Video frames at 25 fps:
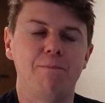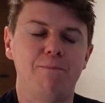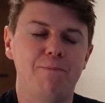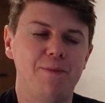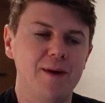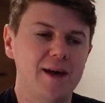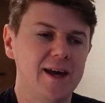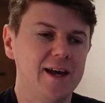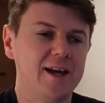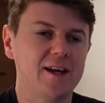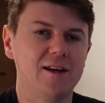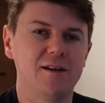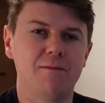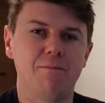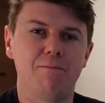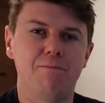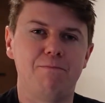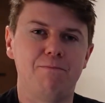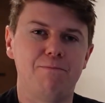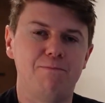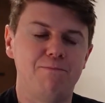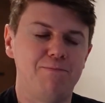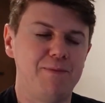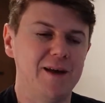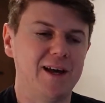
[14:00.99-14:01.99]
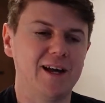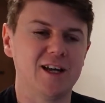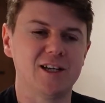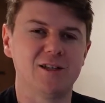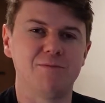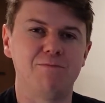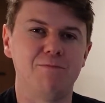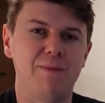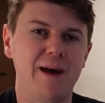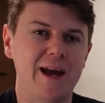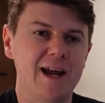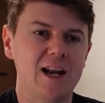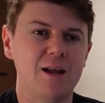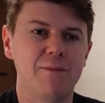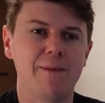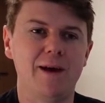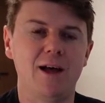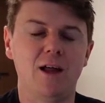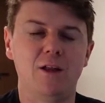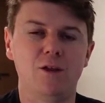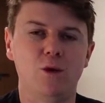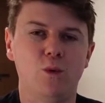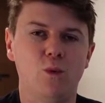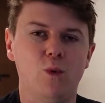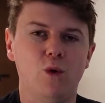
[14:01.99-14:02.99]
biggest beta
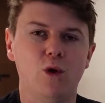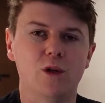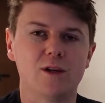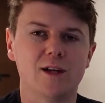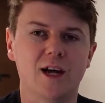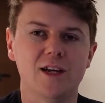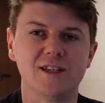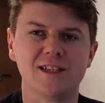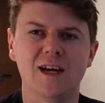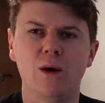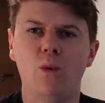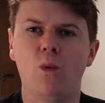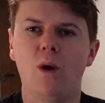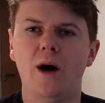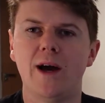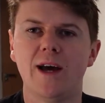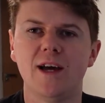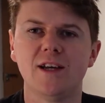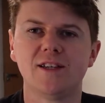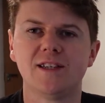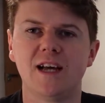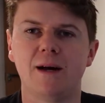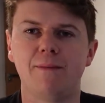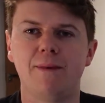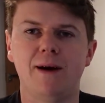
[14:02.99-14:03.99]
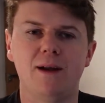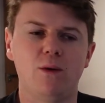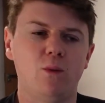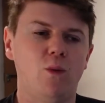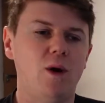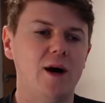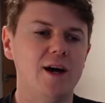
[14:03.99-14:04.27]
male in the world, guys. And why is that, man?